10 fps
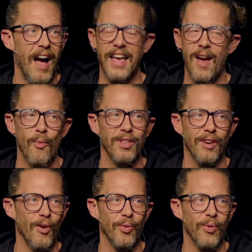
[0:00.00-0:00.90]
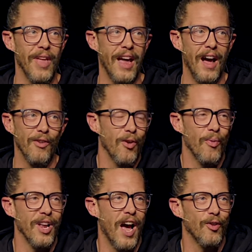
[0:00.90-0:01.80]
I can't wait to go through that. I don't know
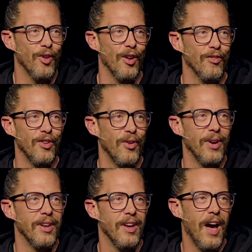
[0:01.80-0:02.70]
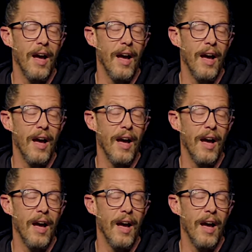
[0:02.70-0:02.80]
when God will tell us to do it.